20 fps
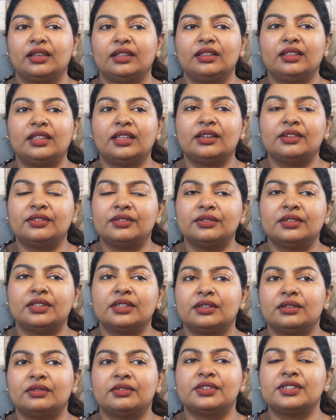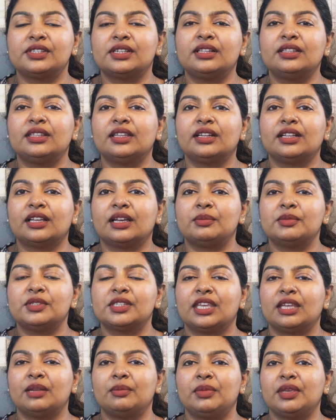the result that comes
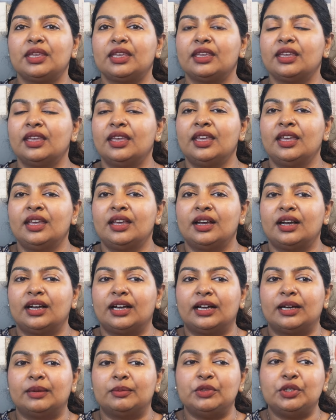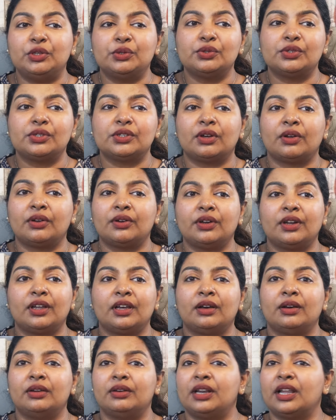can be used on
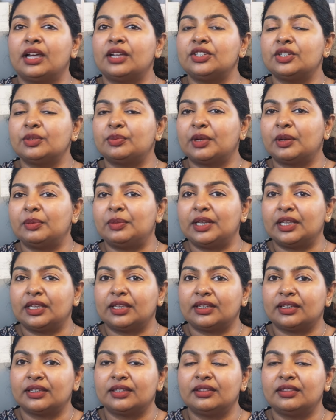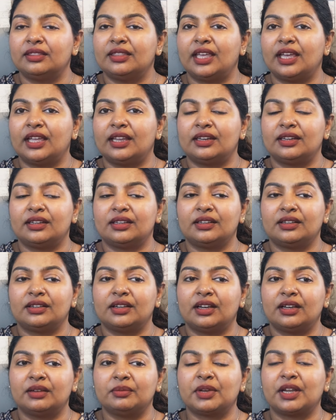a larger public than
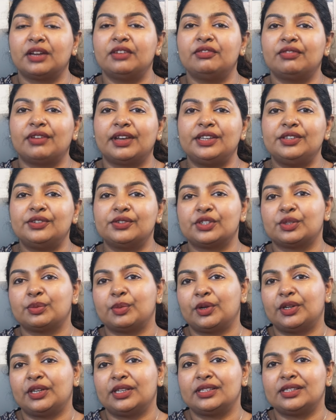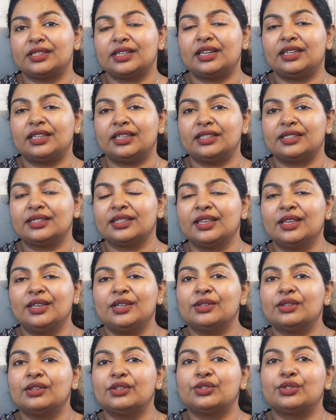confined to smaller studies.
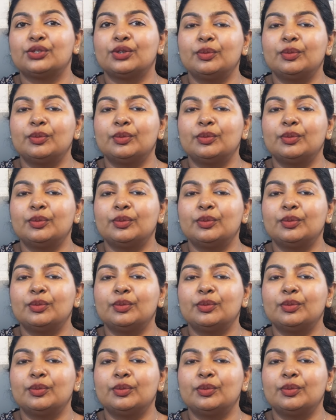There's so